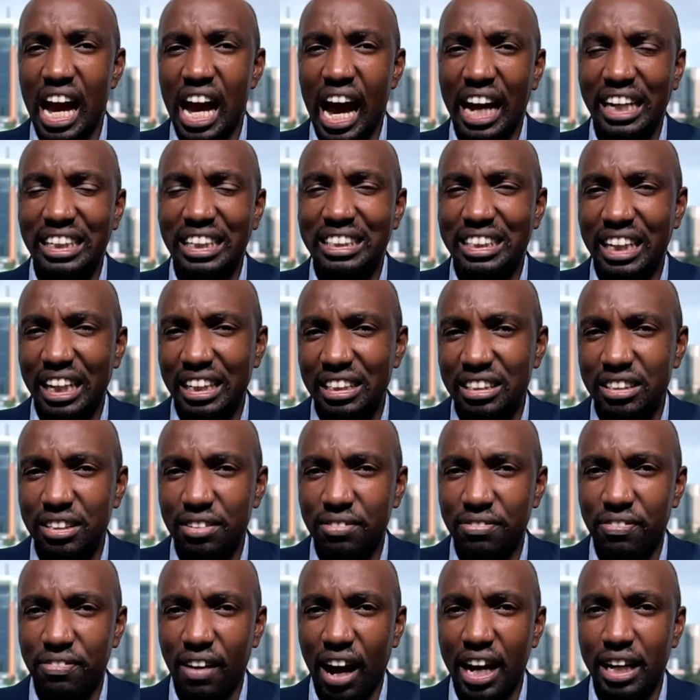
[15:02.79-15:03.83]

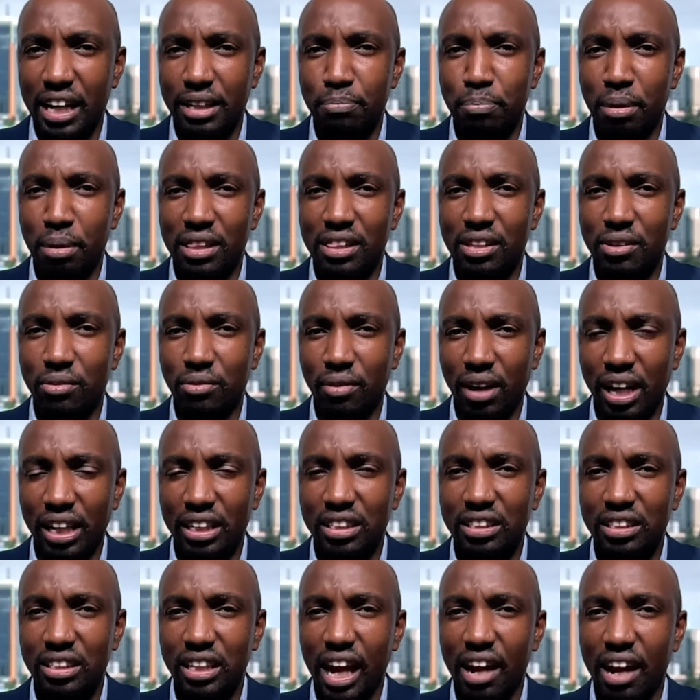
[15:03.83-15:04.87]
identified, but the
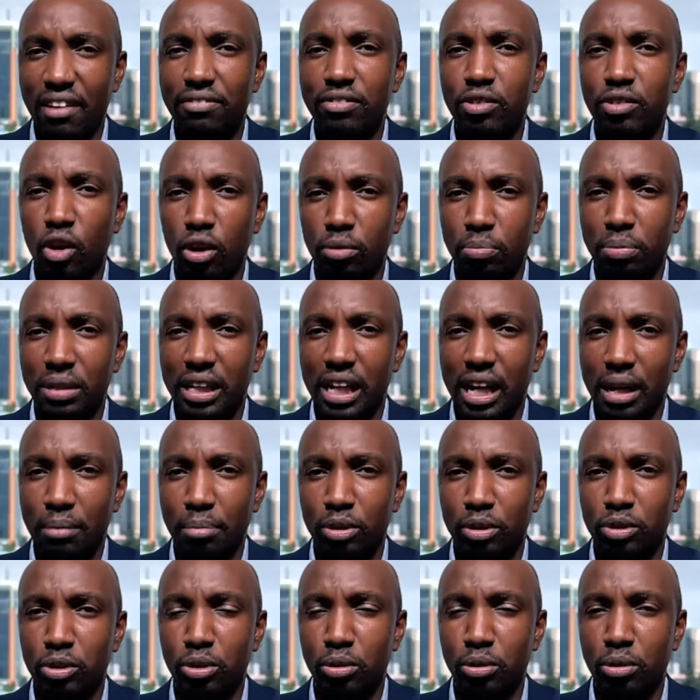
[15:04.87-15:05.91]
rest have not been
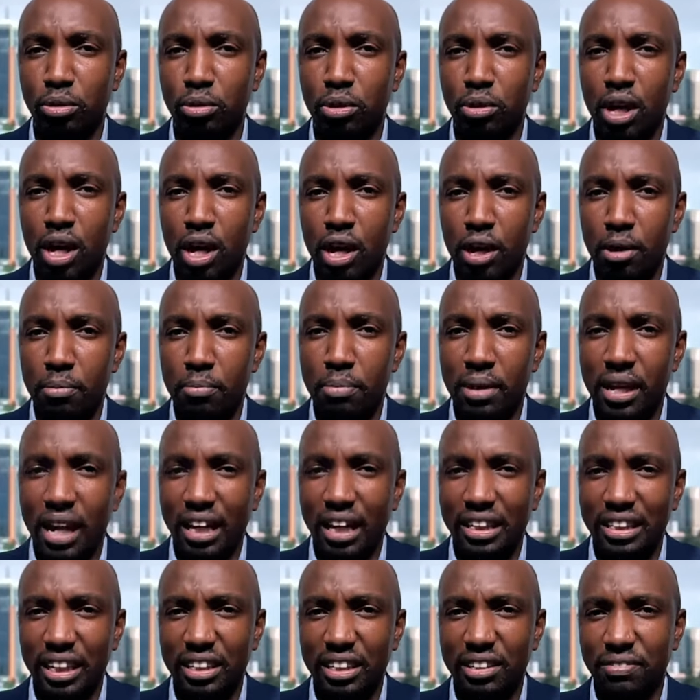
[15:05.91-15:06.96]
able to be
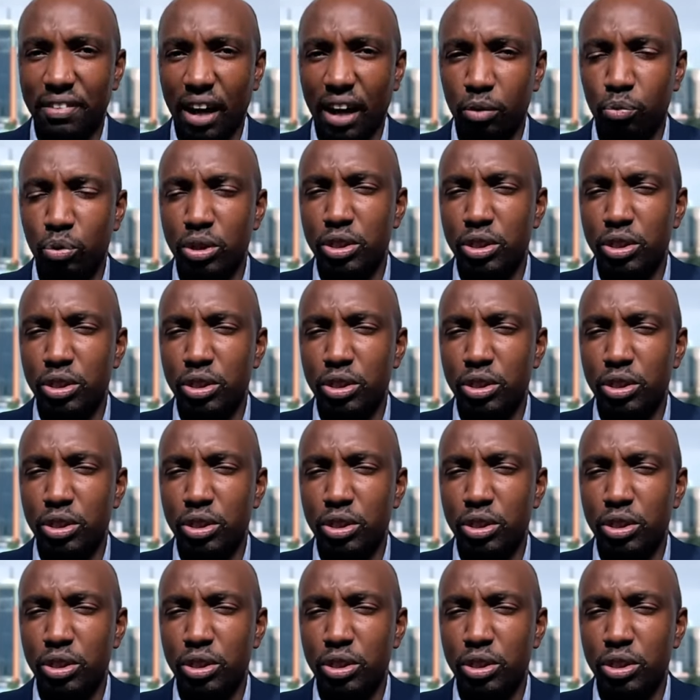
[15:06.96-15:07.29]
identified,